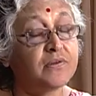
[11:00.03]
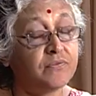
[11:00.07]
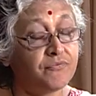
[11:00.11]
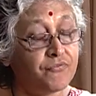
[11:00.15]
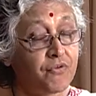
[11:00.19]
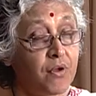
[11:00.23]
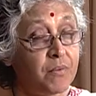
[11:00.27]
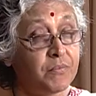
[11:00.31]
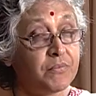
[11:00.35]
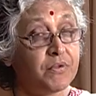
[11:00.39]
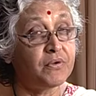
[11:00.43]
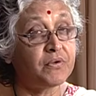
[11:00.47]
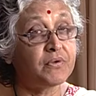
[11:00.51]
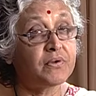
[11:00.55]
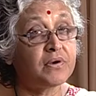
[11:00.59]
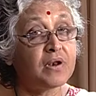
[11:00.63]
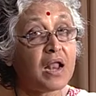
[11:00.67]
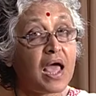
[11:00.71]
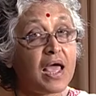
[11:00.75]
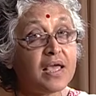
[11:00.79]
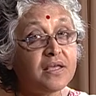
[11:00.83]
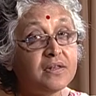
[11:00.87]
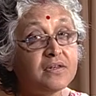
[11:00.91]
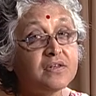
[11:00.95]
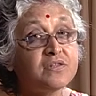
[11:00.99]
from
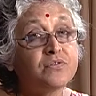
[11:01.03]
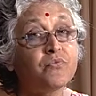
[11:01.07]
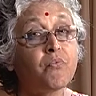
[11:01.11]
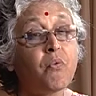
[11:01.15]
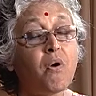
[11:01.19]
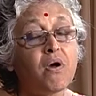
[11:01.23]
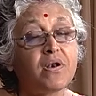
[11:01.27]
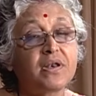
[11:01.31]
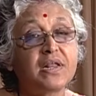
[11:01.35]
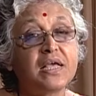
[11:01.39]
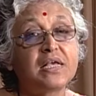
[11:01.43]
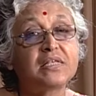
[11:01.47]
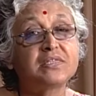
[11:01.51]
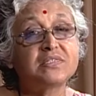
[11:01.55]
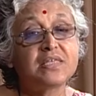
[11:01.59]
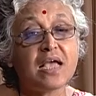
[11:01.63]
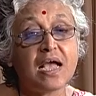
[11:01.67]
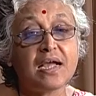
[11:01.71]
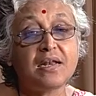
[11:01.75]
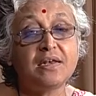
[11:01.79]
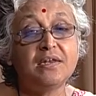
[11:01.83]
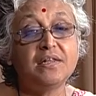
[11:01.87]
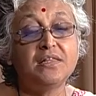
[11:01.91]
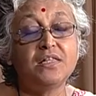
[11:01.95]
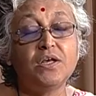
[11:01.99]
client what
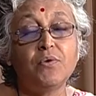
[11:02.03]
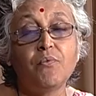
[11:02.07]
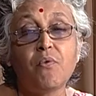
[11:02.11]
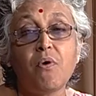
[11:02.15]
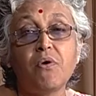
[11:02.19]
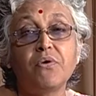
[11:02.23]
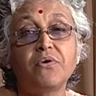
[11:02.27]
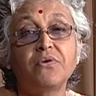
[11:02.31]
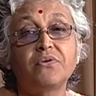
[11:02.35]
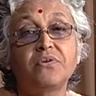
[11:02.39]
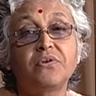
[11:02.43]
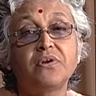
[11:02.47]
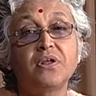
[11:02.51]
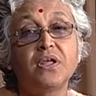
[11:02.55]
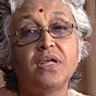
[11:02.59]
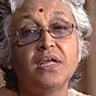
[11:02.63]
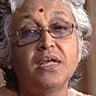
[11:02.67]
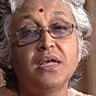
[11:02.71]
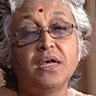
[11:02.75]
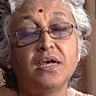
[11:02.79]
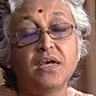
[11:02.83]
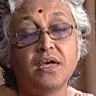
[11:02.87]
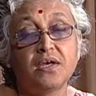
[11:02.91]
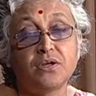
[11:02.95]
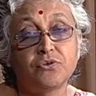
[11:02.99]
exactly they want
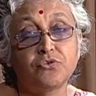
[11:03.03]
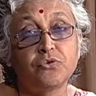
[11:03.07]
uh,